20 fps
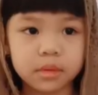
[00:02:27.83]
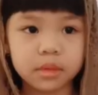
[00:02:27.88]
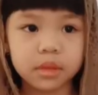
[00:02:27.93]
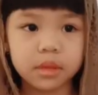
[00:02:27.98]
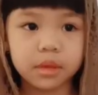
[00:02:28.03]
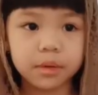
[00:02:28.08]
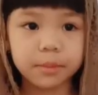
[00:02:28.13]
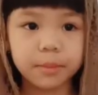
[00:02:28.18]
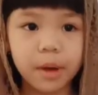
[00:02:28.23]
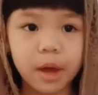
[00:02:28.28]

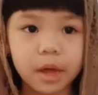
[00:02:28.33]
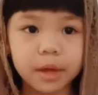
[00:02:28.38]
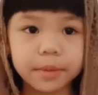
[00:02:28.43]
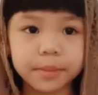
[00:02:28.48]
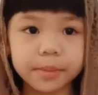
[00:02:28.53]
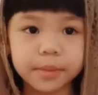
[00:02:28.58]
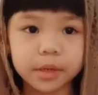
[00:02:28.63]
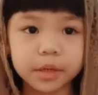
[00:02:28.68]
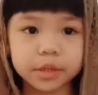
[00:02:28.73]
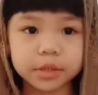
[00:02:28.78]
The
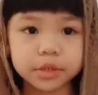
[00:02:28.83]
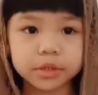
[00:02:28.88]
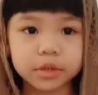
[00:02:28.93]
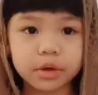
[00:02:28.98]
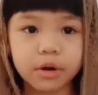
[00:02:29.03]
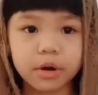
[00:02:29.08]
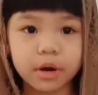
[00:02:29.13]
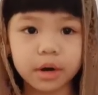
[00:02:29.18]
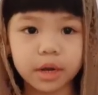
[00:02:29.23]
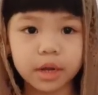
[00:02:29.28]
Bible
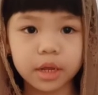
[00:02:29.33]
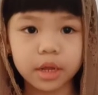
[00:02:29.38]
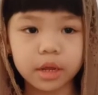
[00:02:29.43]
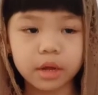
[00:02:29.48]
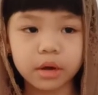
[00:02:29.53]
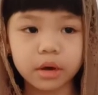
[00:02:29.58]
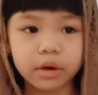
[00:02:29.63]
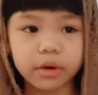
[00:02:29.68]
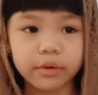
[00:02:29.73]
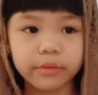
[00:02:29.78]
story
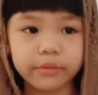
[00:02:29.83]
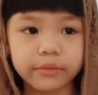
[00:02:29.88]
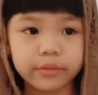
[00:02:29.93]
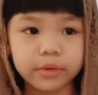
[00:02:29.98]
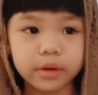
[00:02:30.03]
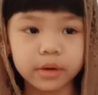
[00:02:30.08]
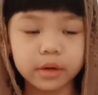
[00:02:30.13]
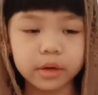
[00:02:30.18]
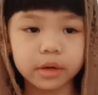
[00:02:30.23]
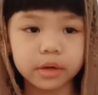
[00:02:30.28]
of
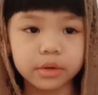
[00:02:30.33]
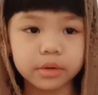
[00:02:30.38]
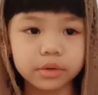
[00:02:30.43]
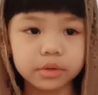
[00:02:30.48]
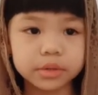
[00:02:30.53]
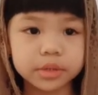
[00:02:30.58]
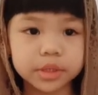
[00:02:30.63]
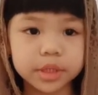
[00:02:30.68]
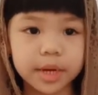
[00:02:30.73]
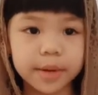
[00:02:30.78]
the Good
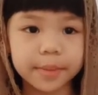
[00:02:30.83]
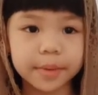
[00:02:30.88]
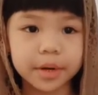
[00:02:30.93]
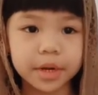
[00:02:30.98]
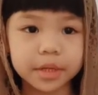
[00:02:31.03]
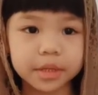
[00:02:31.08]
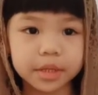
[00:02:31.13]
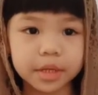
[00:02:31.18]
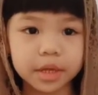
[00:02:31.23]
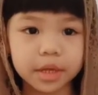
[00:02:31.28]

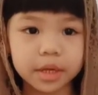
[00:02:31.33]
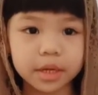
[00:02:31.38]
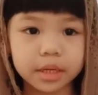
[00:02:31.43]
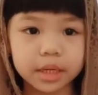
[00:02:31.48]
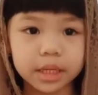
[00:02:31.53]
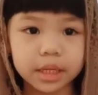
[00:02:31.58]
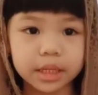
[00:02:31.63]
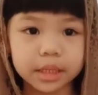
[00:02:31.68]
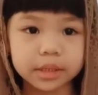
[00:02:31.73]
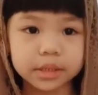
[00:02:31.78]
Samaritan
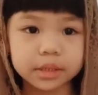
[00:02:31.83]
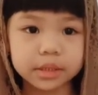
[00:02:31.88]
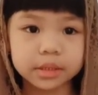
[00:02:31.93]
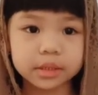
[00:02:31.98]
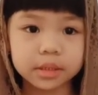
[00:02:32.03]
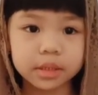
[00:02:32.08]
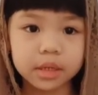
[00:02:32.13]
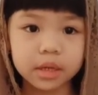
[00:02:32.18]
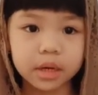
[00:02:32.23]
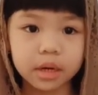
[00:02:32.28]
is
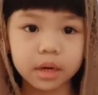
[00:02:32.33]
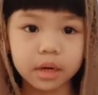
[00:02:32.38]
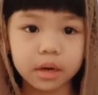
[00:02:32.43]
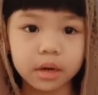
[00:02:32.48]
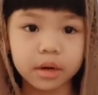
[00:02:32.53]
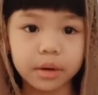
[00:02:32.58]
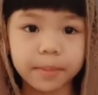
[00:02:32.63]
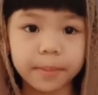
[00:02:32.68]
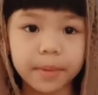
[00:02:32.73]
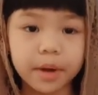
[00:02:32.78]

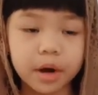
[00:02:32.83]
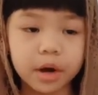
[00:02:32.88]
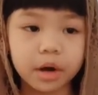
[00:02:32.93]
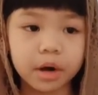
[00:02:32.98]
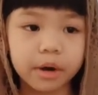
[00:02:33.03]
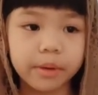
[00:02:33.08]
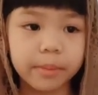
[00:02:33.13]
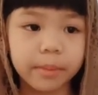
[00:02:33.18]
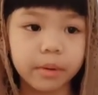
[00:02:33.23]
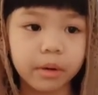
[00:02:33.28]
a
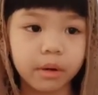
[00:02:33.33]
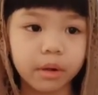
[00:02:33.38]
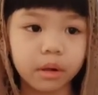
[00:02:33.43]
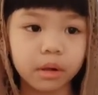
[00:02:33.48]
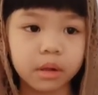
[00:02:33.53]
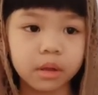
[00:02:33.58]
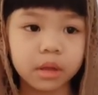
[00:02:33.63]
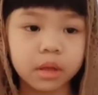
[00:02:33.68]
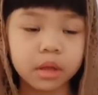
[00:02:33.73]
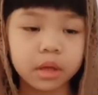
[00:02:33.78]
parable
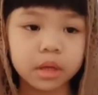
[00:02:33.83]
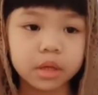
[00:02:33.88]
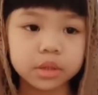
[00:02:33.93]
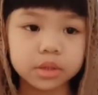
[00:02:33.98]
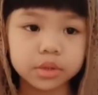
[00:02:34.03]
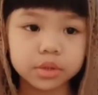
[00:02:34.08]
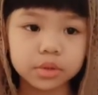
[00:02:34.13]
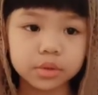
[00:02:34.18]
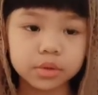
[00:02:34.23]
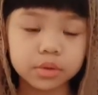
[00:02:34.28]

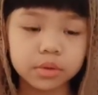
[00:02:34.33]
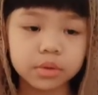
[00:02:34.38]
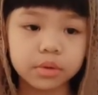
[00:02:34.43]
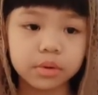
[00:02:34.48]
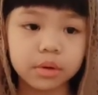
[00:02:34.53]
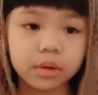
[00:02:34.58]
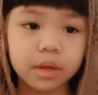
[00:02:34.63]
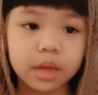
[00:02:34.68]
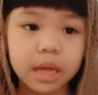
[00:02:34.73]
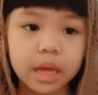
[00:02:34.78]
to
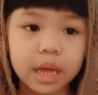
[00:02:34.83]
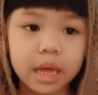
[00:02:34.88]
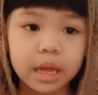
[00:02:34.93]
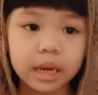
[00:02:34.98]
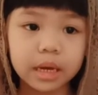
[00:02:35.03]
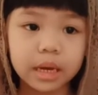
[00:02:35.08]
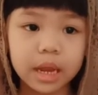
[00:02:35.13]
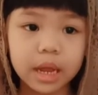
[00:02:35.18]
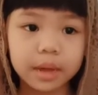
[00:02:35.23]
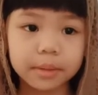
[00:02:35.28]

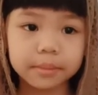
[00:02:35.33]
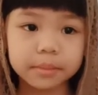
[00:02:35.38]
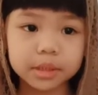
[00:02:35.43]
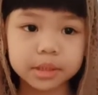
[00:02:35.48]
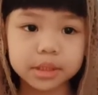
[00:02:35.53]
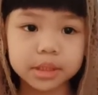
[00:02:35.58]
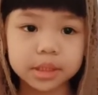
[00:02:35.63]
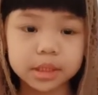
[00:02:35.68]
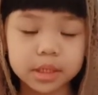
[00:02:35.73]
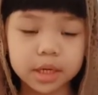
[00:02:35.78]

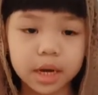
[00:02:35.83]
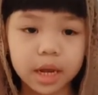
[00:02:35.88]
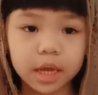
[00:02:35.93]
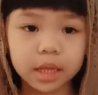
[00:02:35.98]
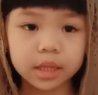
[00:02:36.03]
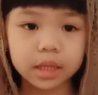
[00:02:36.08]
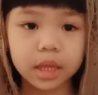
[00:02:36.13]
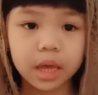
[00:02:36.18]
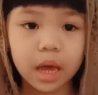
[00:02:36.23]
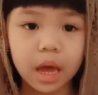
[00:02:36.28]
demonstrate
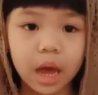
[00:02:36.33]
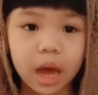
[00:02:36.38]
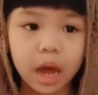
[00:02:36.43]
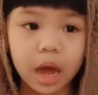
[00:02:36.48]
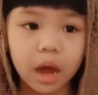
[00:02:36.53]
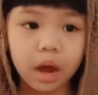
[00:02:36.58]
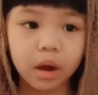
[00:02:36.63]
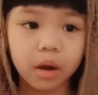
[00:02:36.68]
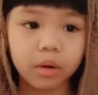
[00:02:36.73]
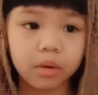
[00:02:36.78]

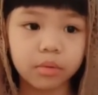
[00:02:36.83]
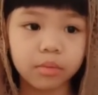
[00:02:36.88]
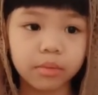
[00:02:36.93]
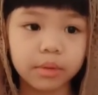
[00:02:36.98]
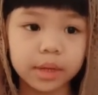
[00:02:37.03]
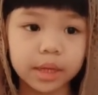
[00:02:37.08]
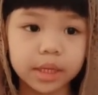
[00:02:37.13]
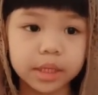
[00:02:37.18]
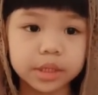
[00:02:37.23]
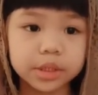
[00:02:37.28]
how
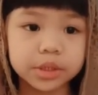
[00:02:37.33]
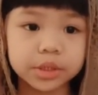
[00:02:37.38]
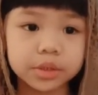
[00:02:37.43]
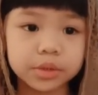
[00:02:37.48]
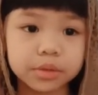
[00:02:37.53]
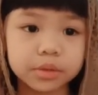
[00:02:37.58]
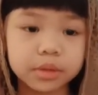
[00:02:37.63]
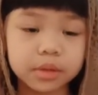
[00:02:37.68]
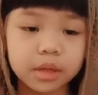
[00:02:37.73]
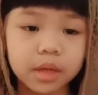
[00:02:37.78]
we
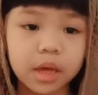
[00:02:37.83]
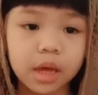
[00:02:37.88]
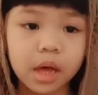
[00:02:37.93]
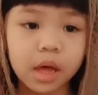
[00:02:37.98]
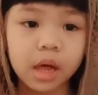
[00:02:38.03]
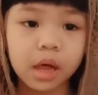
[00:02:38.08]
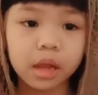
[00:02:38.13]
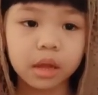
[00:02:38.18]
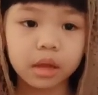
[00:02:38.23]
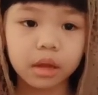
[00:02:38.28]
should
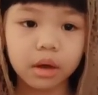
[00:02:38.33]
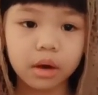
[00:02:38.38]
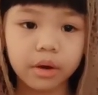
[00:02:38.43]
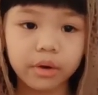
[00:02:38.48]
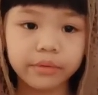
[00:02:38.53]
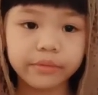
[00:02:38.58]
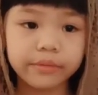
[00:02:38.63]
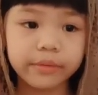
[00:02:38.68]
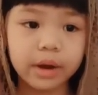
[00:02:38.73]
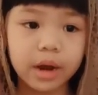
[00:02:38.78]
love
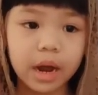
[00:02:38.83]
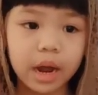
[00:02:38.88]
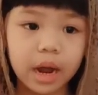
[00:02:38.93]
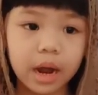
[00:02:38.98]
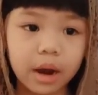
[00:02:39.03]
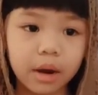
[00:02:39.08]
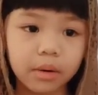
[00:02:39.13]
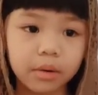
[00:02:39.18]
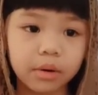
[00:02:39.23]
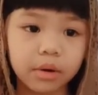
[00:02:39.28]

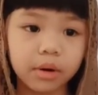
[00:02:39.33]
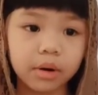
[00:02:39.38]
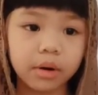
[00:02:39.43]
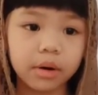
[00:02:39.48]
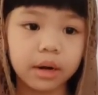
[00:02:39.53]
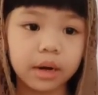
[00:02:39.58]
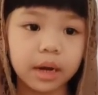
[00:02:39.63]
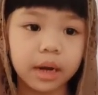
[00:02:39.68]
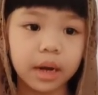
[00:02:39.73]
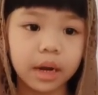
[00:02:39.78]
our
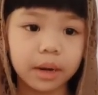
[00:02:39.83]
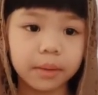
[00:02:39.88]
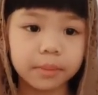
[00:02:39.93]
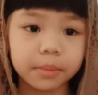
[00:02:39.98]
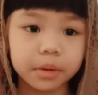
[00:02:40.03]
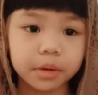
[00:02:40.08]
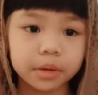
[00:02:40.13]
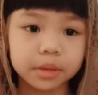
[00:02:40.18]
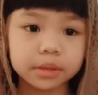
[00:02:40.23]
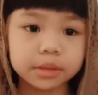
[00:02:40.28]

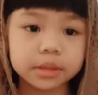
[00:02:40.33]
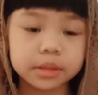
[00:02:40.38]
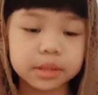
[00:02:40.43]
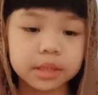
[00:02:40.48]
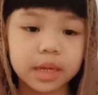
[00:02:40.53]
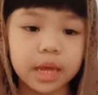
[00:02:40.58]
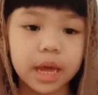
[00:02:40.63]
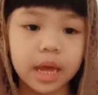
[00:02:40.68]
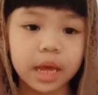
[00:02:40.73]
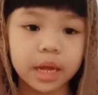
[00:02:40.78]
neighbors
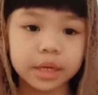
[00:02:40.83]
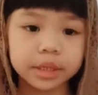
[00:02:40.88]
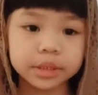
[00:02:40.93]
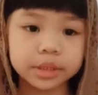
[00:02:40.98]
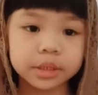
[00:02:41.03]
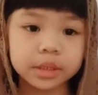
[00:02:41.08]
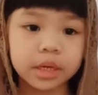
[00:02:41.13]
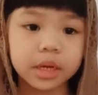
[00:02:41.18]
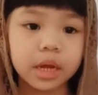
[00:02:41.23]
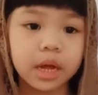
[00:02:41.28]
as
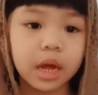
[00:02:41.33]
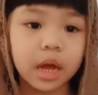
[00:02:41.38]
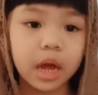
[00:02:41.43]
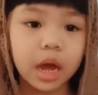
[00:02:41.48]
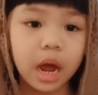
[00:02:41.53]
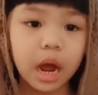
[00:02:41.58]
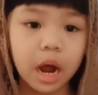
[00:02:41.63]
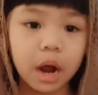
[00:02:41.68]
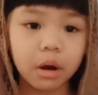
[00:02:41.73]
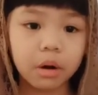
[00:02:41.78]

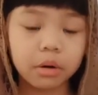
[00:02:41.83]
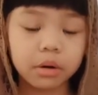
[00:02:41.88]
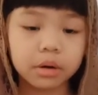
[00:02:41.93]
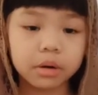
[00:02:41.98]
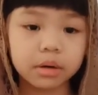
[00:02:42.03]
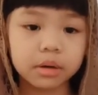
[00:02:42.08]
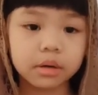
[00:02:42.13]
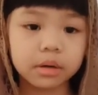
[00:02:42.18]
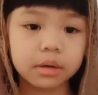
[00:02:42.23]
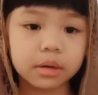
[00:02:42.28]

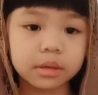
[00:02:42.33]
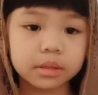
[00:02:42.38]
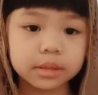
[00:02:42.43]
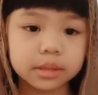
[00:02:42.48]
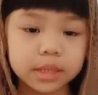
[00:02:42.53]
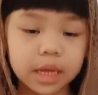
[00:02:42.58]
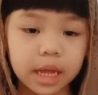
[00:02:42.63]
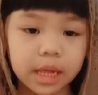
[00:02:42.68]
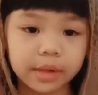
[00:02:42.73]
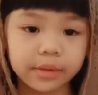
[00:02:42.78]

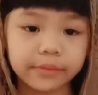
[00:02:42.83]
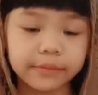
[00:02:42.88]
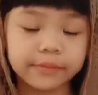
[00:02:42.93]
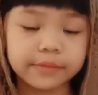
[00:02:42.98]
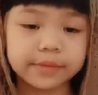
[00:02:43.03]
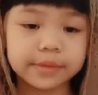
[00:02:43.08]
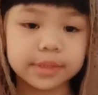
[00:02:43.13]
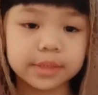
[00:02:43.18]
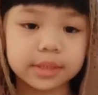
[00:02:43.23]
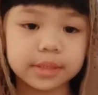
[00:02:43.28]

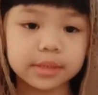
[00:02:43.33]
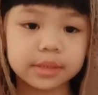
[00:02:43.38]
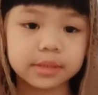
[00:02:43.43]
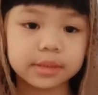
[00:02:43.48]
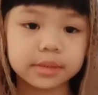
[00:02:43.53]
ourselves.